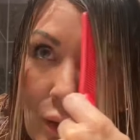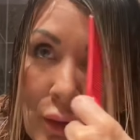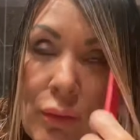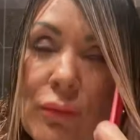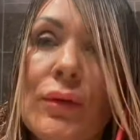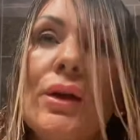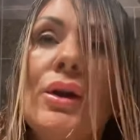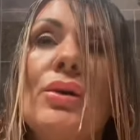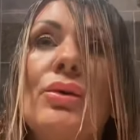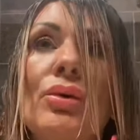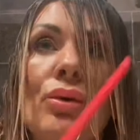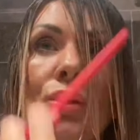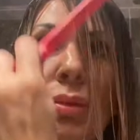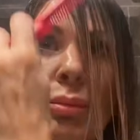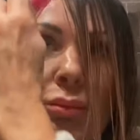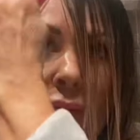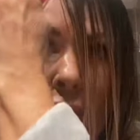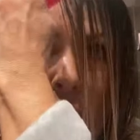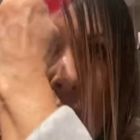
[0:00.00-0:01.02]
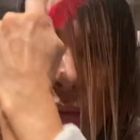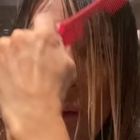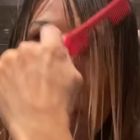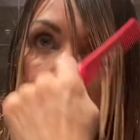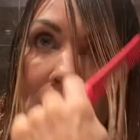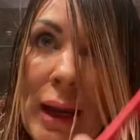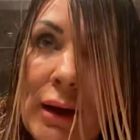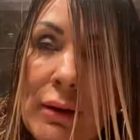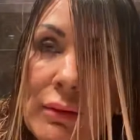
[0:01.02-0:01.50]
over your problem
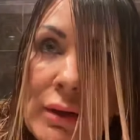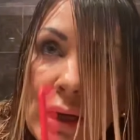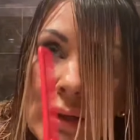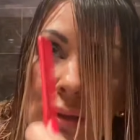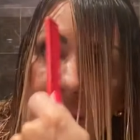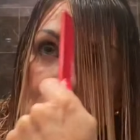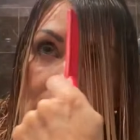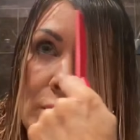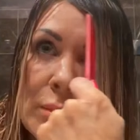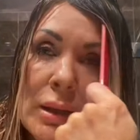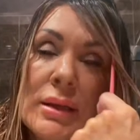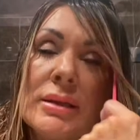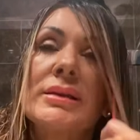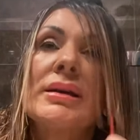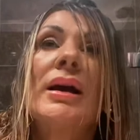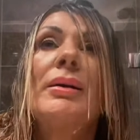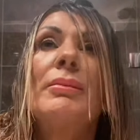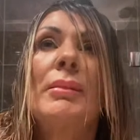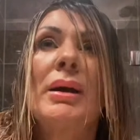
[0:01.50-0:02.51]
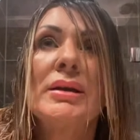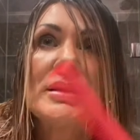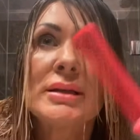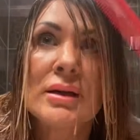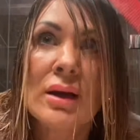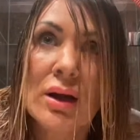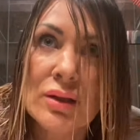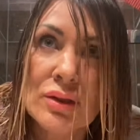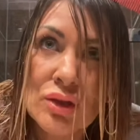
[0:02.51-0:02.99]
area. So by the time I
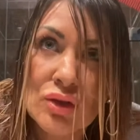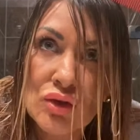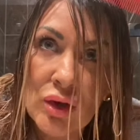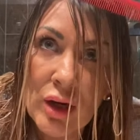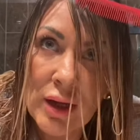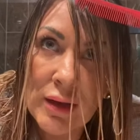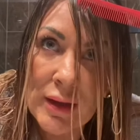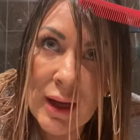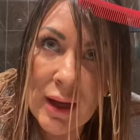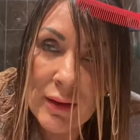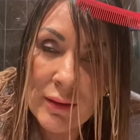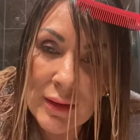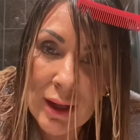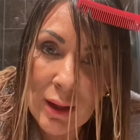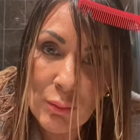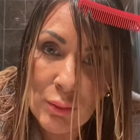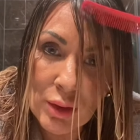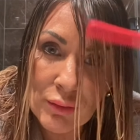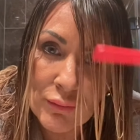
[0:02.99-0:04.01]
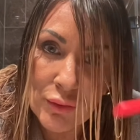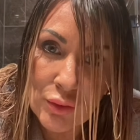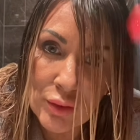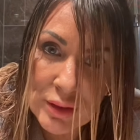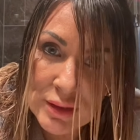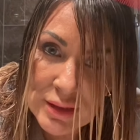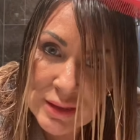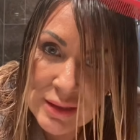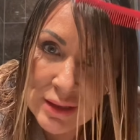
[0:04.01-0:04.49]
start to dry that, that will have
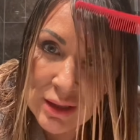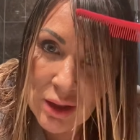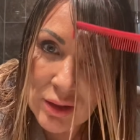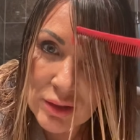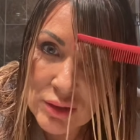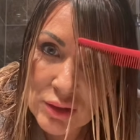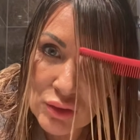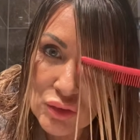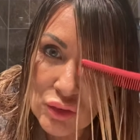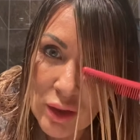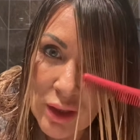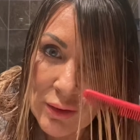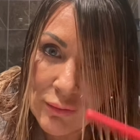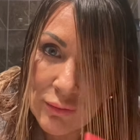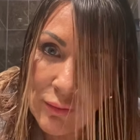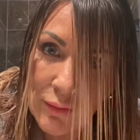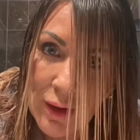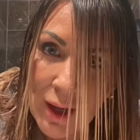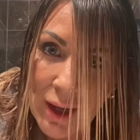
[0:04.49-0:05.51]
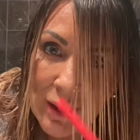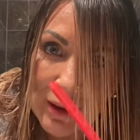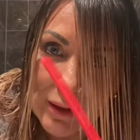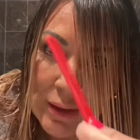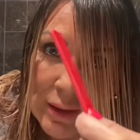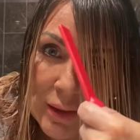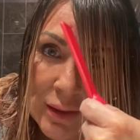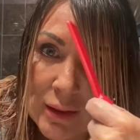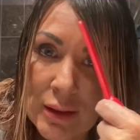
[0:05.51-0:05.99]
already started to dry flat.
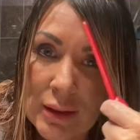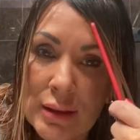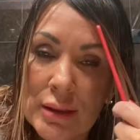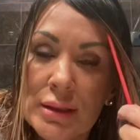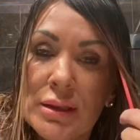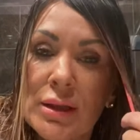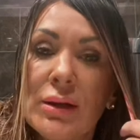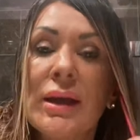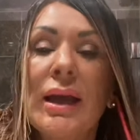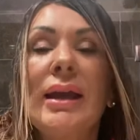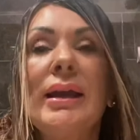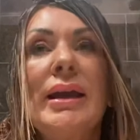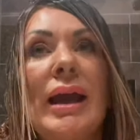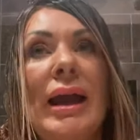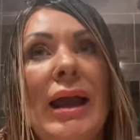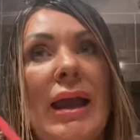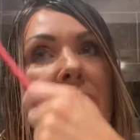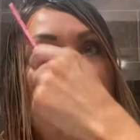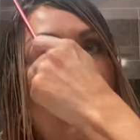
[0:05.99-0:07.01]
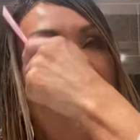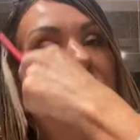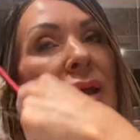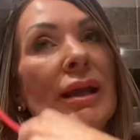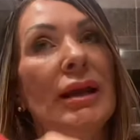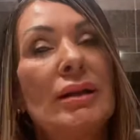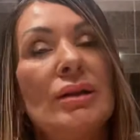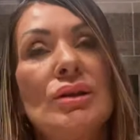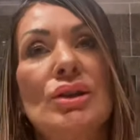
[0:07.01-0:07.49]
So get your hair
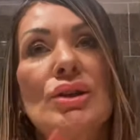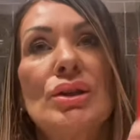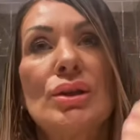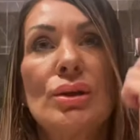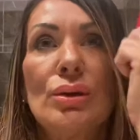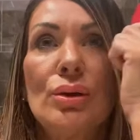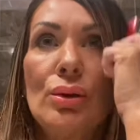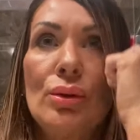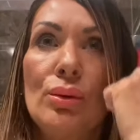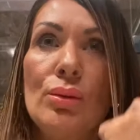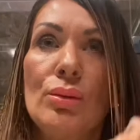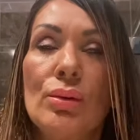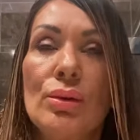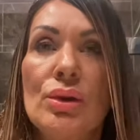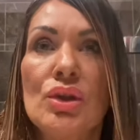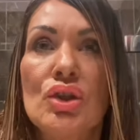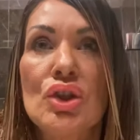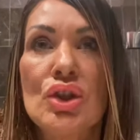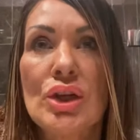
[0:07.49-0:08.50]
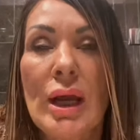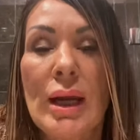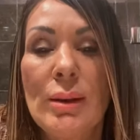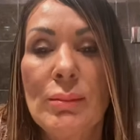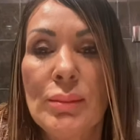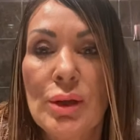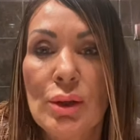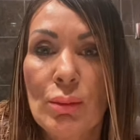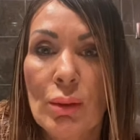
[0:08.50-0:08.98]
into the
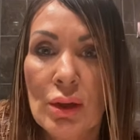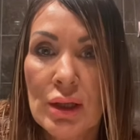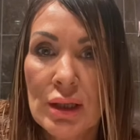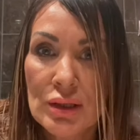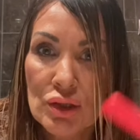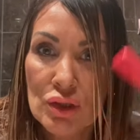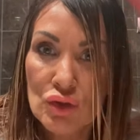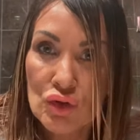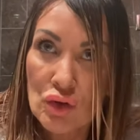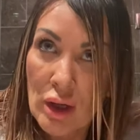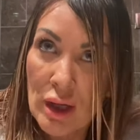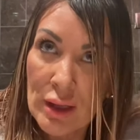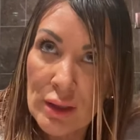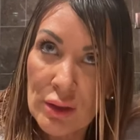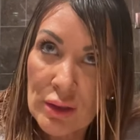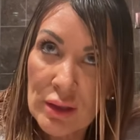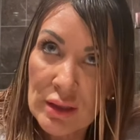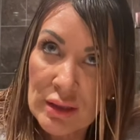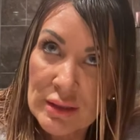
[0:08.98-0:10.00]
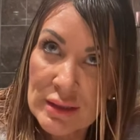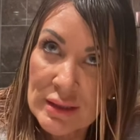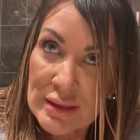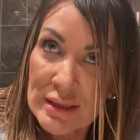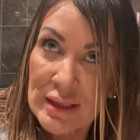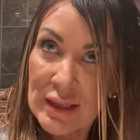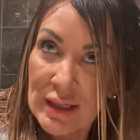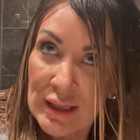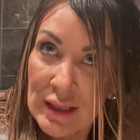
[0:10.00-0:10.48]
shape you want it to dry. You can
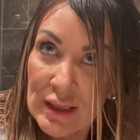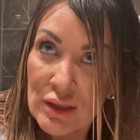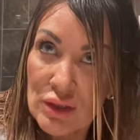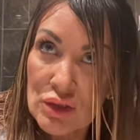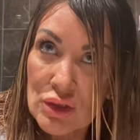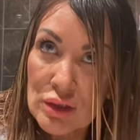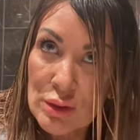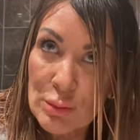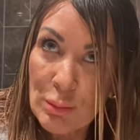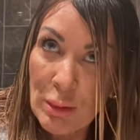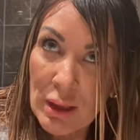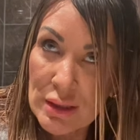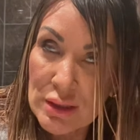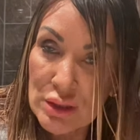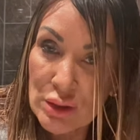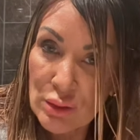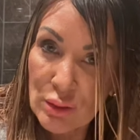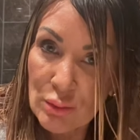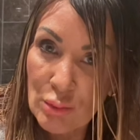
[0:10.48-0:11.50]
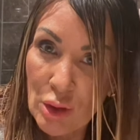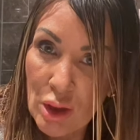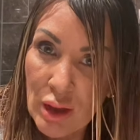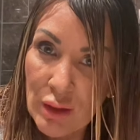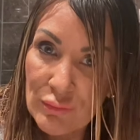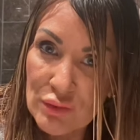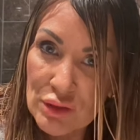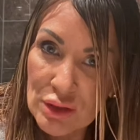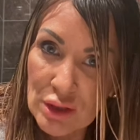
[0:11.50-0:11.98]
see just by doing what
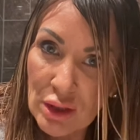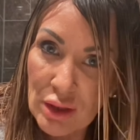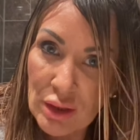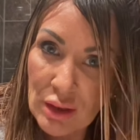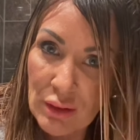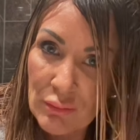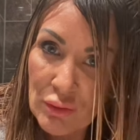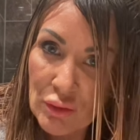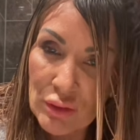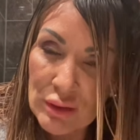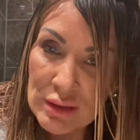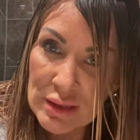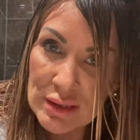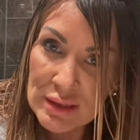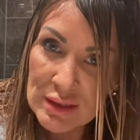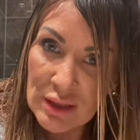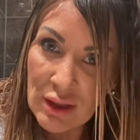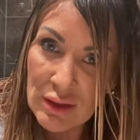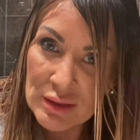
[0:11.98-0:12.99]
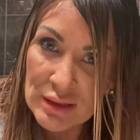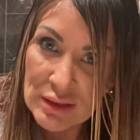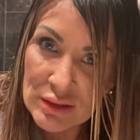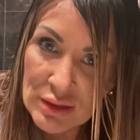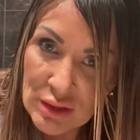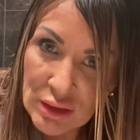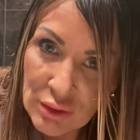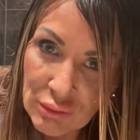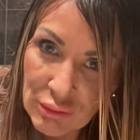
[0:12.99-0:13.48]
I've done, I've already started
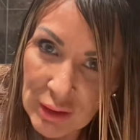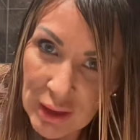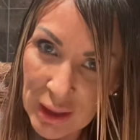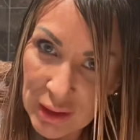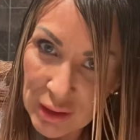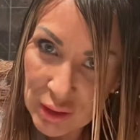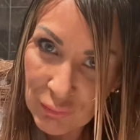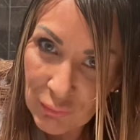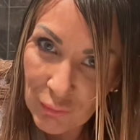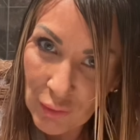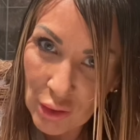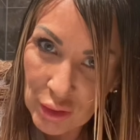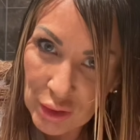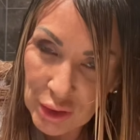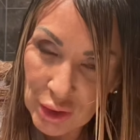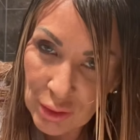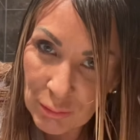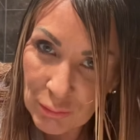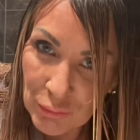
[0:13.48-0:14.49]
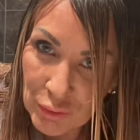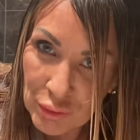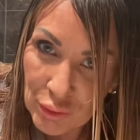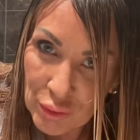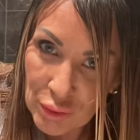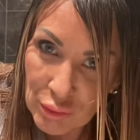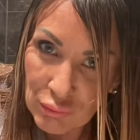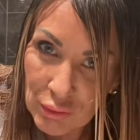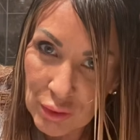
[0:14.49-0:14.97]
to create the volume through
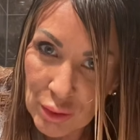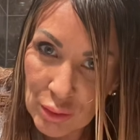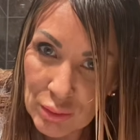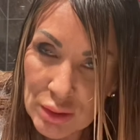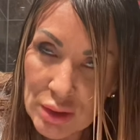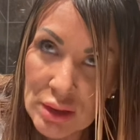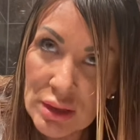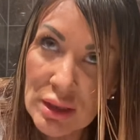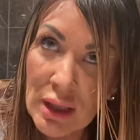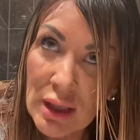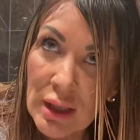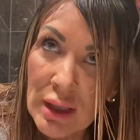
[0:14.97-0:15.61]
the roots.